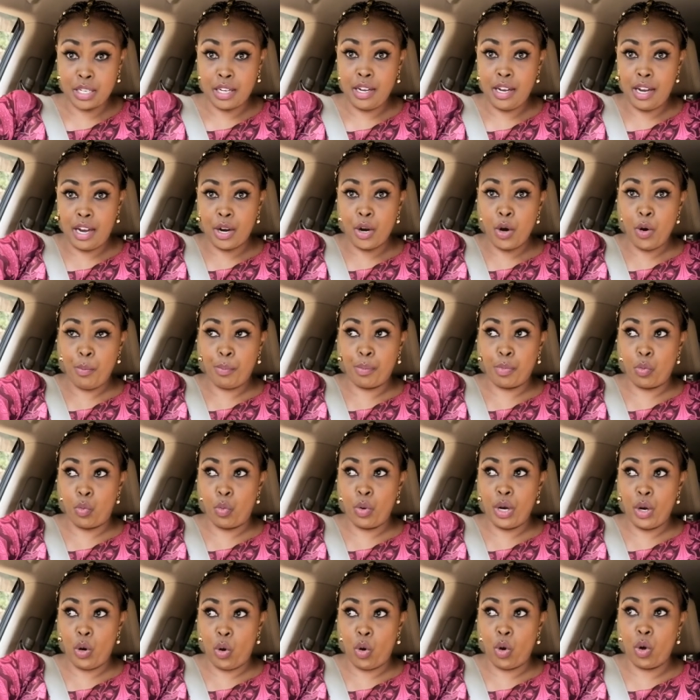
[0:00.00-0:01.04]
Huh? I hope
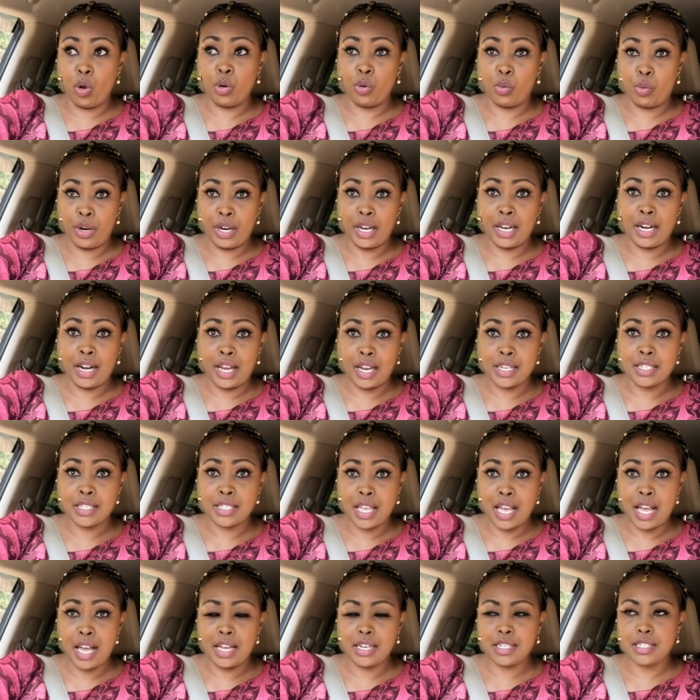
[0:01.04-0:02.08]
we all realize
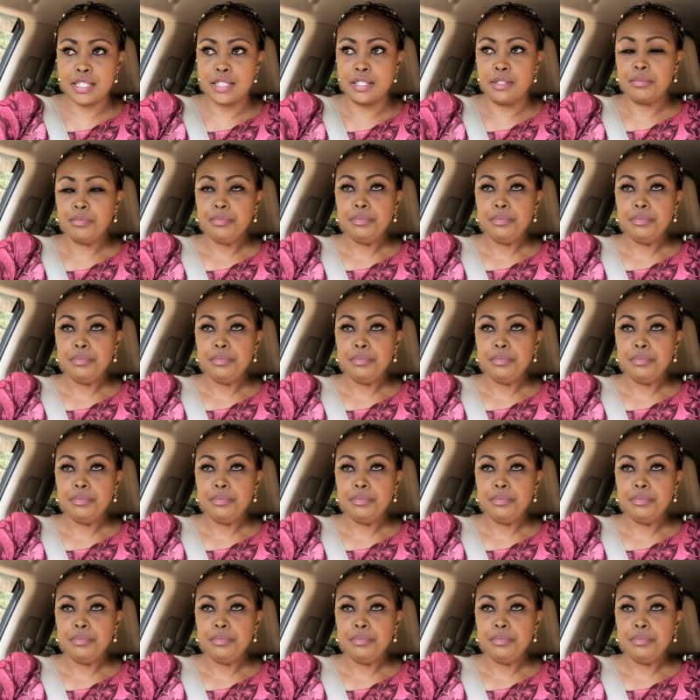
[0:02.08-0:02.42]
that.